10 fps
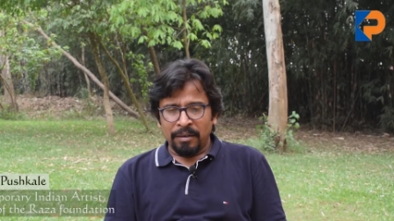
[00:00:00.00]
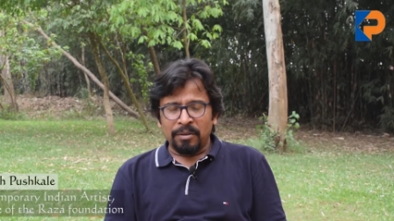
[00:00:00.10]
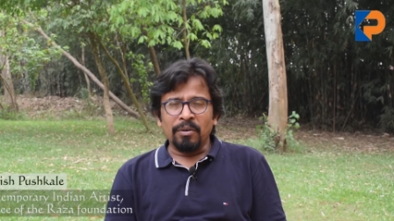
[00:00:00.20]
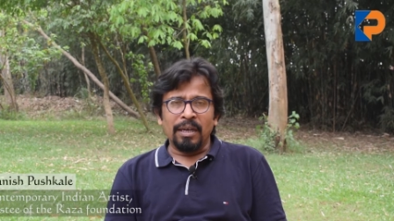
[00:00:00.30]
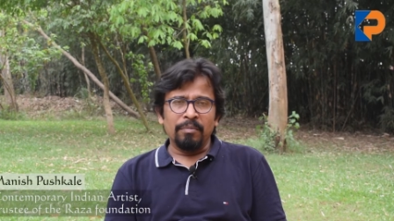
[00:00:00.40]

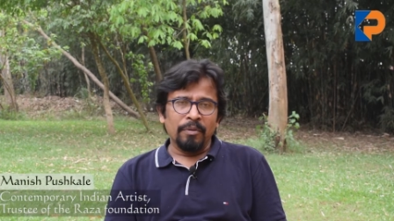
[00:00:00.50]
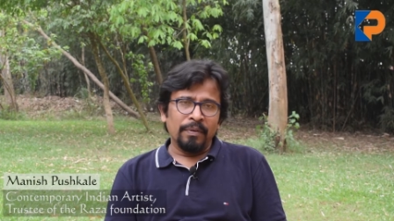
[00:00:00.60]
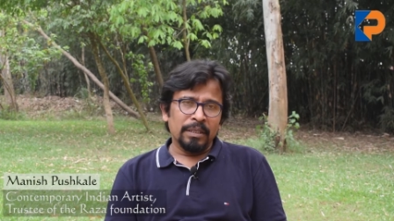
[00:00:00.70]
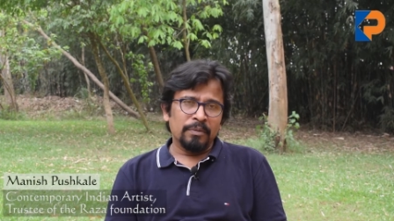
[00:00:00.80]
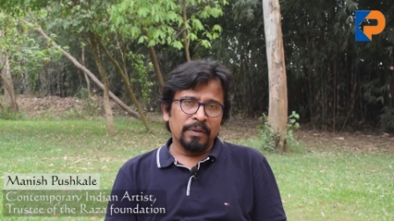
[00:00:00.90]
So I am the
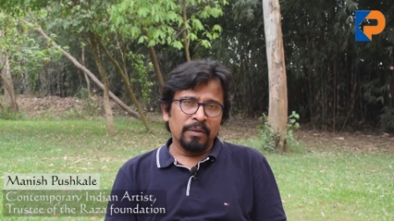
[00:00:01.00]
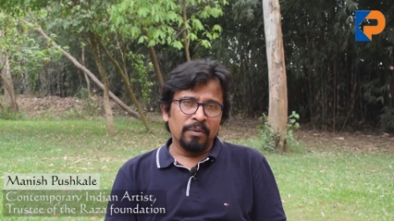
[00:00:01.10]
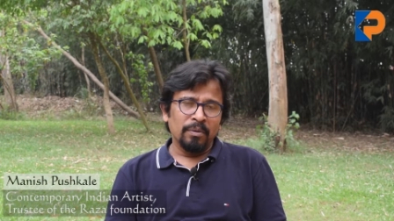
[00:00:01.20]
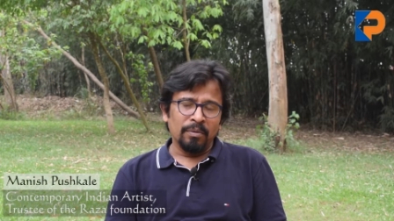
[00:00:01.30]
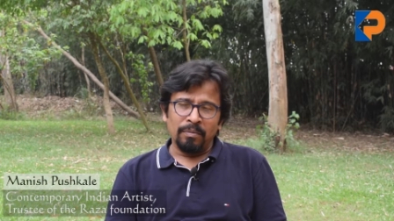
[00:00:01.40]
first one
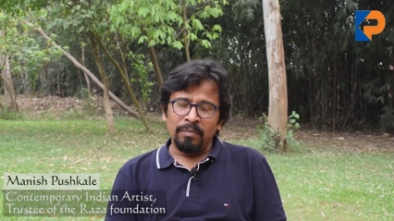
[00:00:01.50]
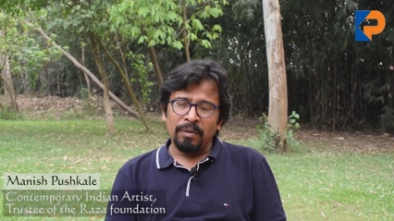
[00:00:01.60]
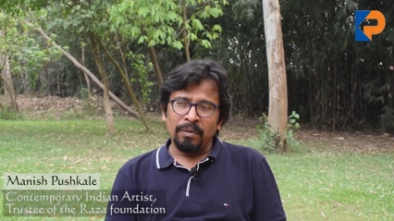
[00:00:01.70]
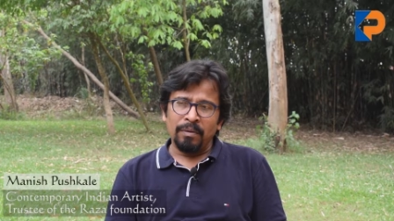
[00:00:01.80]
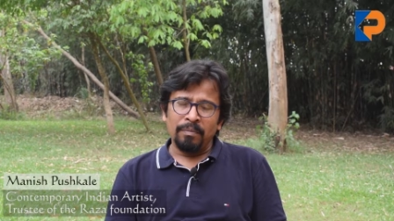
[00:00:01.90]
who
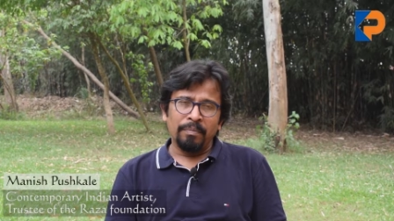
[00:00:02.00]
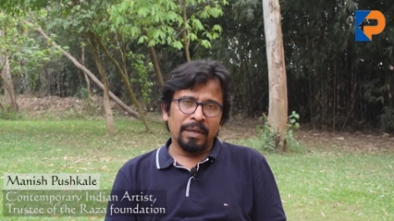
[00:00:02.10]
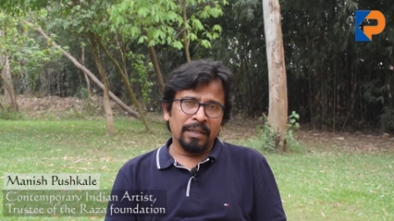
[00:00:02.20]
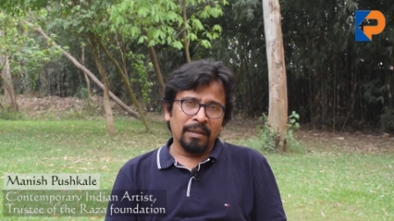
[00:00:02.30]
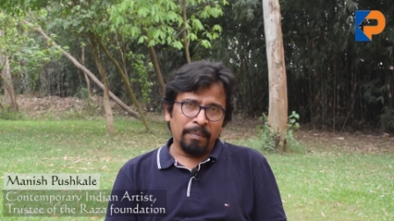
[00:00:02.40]

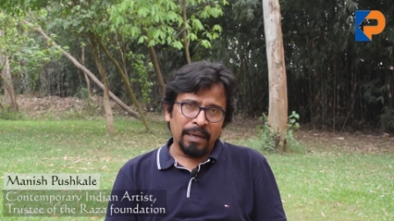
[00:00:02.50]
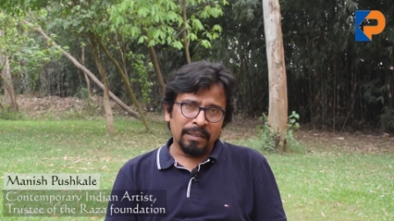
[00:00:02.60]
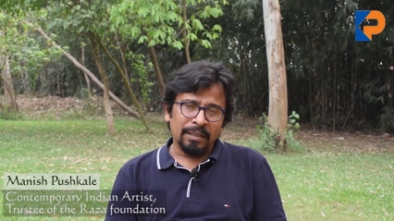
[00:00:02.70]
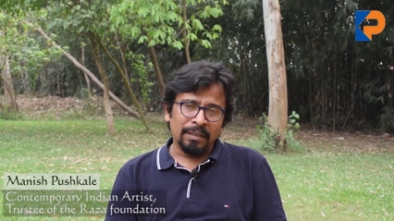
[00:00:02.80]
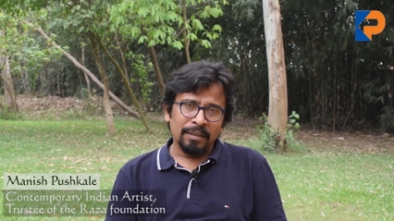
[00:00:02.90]
break the
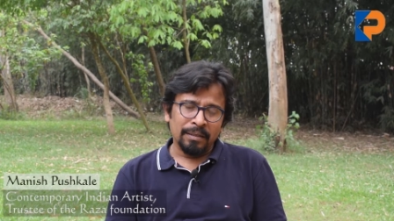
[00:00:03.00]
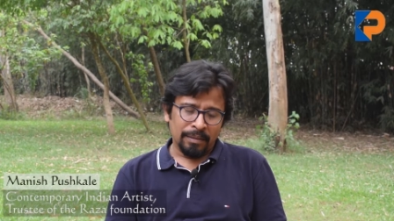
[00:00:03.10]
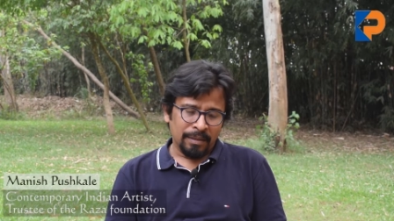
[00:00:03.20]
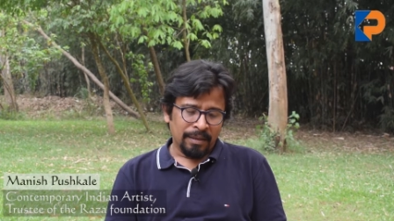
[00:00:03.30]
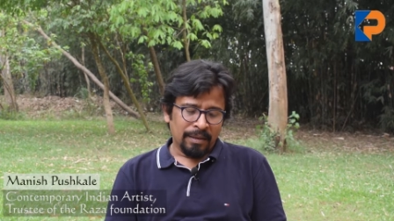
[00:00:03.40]
path,
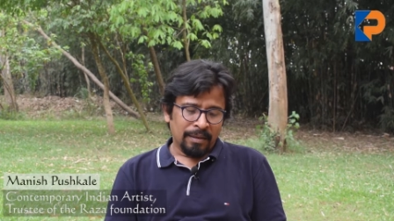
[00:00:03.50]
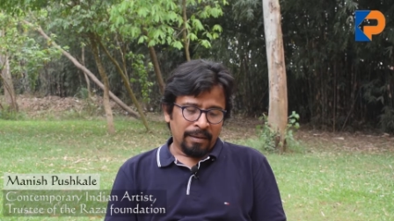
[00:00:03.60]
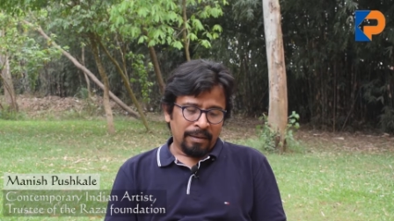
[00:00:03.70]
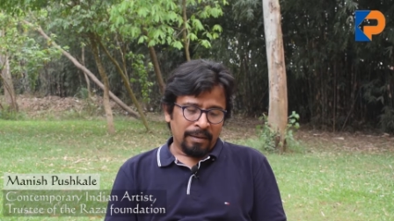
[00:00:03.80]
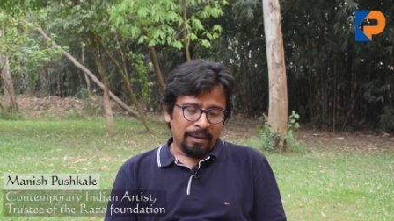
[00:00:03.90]

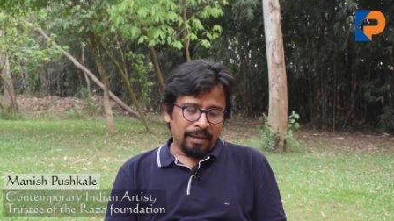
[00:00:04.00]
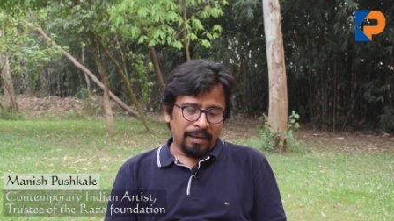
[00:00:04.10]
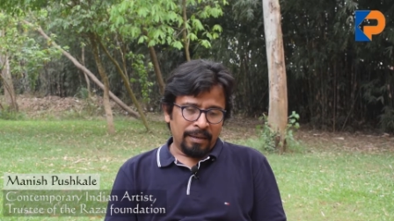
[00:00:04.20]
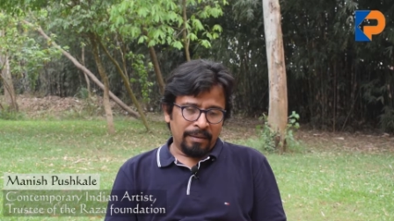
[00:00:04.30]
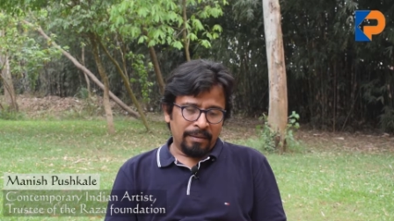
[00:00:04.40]

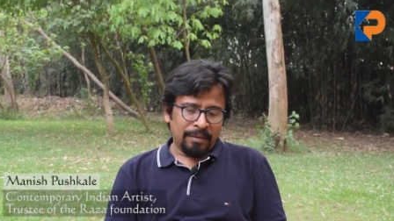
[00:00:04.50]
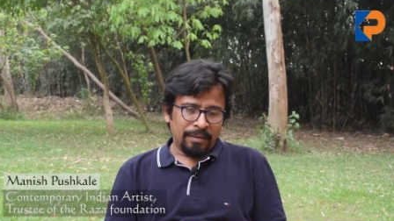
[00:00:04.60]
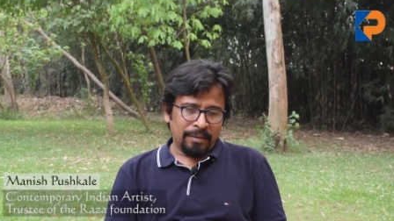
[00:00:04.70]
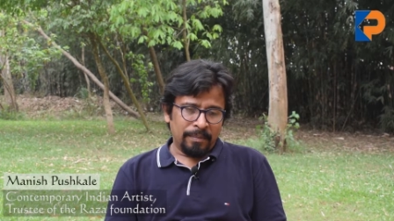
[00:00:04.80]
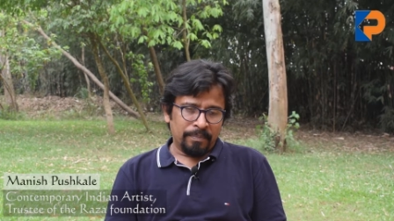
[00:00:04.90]
and
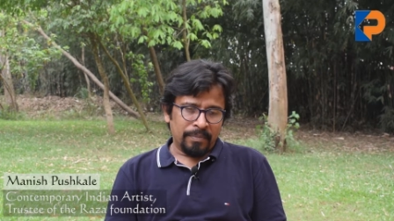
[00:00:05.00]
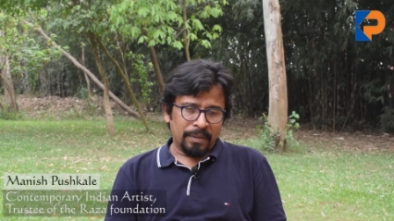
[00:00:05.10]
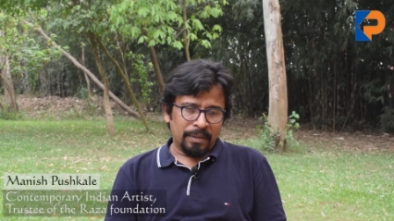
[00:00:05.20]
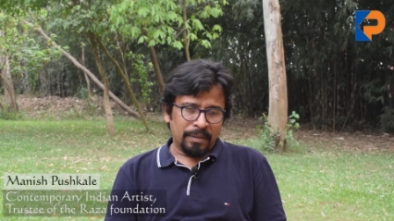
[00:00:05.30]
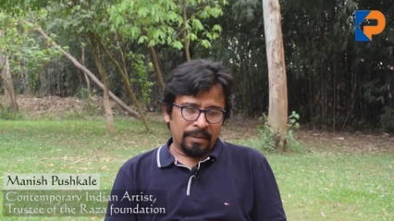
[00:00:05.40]

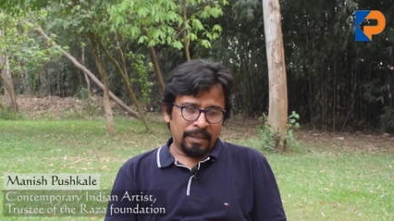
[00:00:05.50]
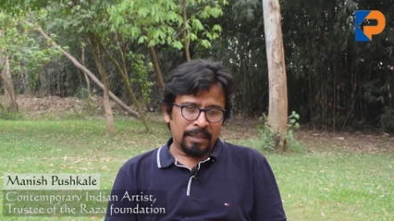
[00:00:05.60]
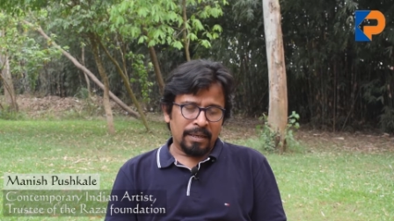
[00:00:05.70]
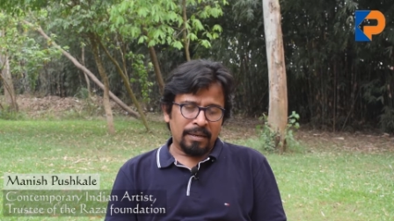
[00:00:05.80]
this